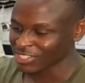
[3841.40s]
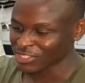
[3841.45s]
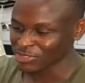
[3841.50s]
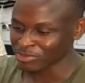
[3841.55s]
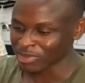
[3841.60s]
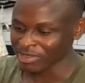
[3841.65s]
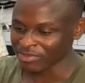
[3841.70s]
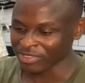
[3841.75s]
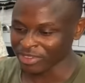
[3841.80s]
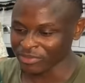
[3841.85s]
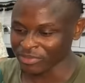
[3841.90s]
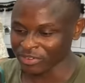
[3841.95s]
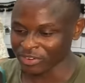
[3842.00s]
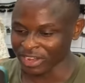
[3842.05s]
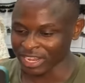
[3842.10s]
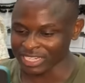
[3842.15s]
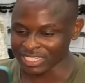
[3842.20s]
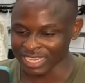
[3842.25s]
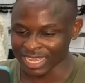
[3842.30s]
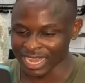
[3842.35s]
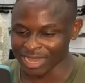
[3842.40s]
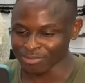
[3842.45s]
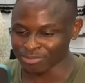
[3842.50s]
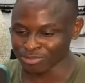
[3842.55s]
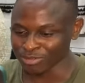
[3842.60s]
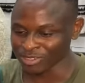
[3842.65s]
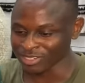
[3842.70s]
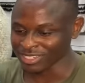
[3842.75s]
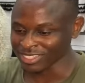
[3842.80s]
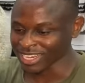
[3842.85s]
to my favorite
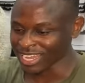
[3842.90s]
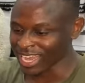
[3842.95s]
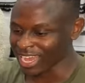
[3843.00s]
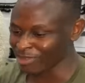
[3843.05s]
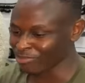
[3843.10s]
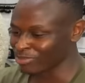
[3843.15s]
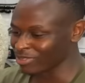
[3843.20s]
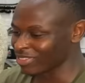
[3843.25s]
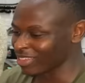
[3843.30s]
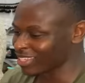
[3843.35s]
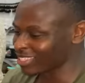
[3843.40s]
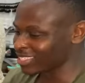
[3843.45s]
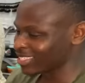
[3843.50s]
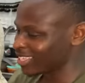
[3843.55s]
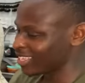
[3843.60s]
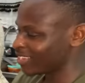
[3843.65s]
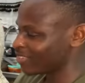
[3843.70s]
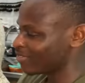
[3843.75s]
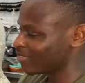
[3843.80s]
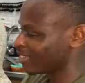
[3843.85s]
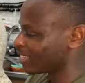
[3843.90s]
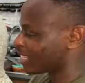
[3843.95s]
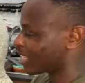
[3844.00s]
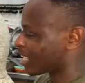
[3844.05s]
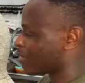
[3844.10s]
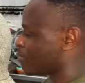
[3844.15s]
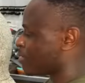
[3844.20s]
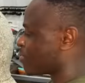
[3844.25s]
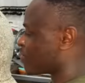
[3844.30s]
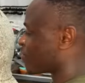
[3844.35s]
couple. Happy Thanksgiving.
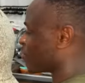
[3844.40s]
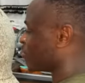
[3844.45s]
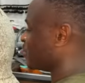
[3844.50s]
Coming from